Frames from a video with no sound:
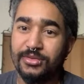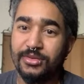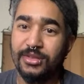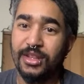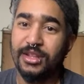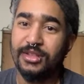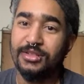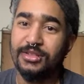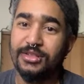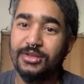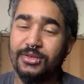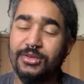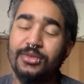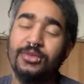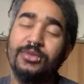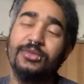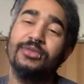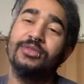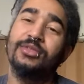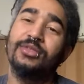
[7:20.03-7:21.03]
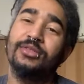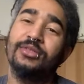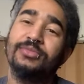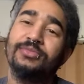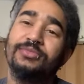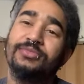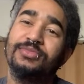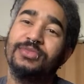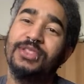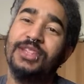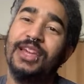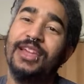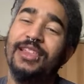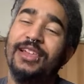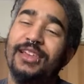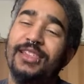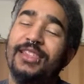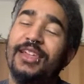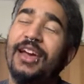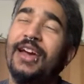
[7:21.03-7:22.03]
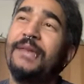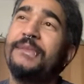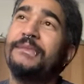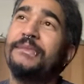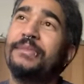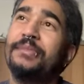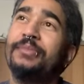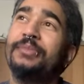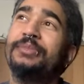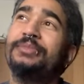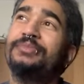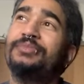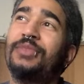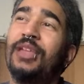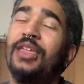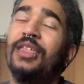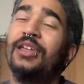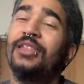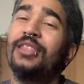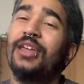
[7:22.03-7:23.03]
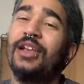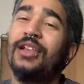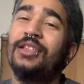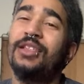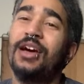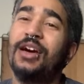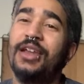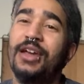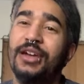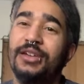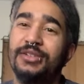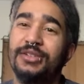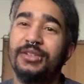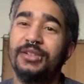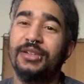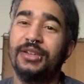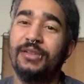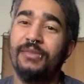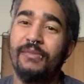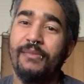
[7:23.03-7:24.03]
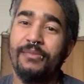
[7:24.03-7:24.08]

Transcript: That's so cool. See, I like that. I like that a lot, actually.